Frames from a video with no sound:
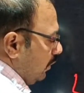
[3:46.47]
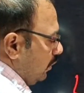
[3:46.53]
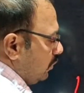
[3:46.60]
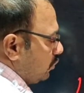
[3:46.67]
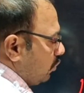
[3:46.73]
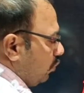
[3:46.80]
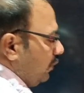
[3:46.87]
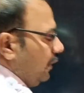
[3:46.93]

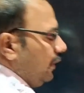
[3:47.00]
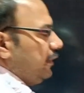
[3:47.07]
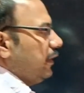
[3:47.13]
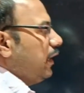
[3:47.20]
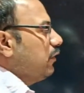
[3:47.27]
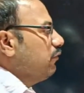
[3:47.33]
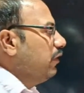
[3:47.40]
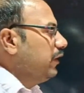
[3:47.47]
So these
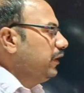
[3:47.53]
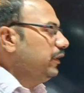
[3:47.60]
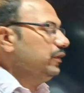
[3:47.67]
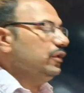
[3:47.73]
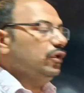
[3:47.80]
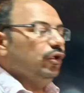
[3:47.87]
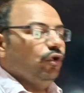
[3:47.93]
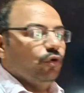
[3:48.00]
are what is
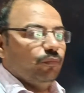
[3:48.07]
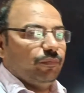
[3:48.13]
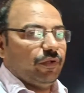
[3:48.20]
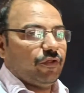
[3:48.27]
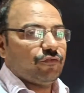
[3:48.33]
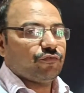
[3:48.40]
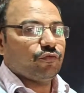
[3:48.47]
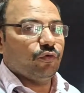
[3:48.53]

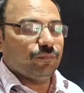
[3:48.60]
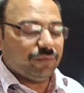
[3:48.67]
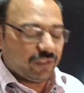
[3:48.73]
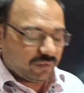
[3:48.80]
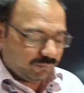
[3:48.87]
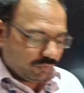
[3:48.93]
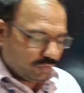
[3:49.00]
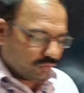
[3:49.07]
luminous
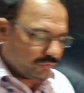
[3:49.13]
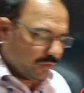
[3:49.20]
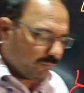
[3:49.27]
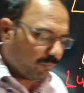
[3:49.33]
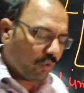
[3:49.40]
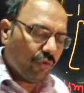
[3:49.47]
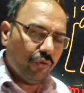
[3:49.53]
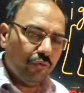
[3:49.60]
object because they
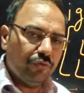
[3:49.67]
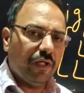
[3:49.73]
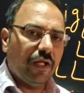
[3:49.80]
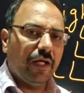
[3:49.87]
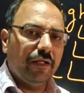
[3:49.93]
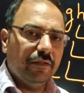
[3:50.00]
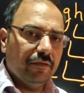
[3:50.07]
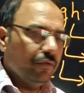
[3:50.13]
produce
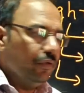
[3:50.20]
light.